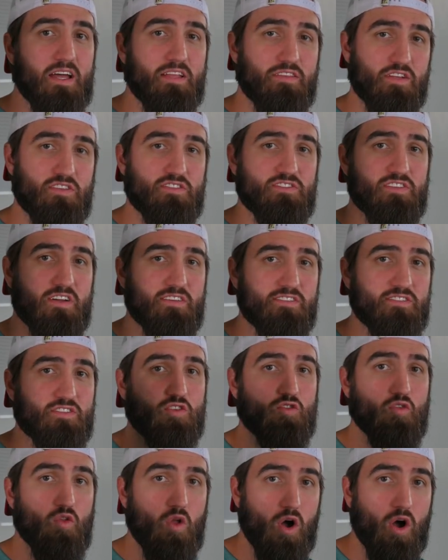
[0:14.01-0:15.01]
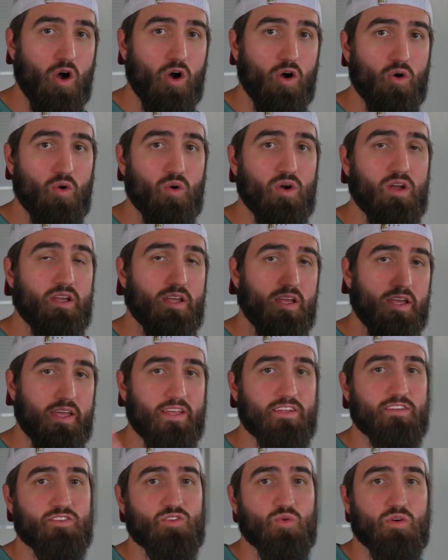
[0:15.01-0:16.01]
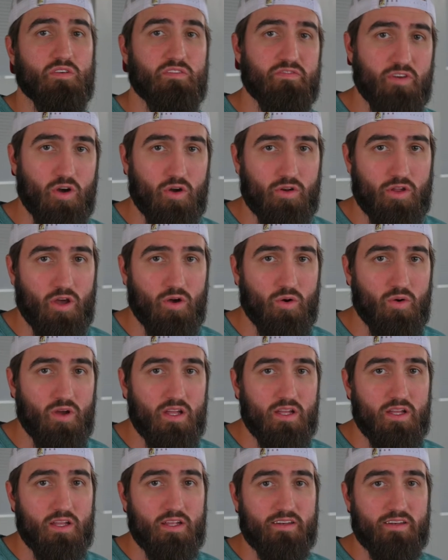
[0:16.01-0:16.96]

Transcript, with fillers: the sun's glow into a photo.